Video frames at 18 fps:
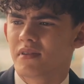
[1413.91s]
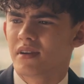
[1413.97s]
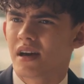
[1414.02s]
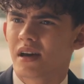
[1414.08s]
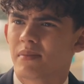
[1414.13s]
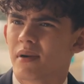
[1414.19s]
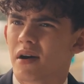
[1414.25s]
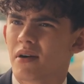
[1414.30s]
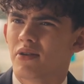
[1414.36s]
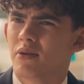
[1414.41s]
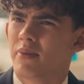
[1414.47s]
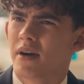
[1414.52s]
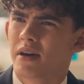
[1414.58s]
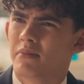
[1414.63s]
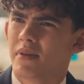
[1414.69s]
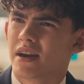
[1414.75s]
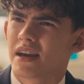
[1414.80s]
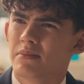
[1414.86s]
about the Ben
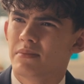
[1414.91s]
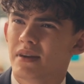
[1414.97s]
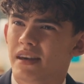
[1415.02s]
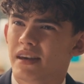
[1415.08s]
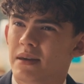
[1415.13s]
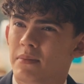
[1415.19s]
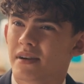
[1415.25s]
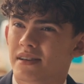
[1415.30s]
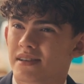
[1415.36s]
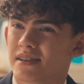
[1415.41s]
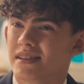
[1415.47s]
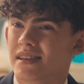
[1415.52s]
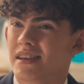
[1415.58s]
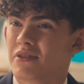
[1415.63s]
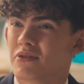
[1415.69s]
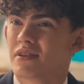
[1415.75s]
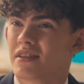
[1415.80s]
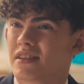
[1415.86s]
making me keep us a
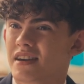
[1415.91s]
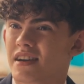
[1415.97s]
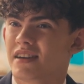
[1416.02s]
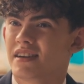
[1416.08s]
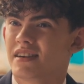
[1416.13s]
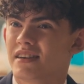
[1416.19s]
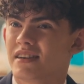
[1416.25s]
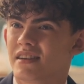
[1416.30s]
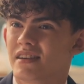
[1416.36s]
secret thing.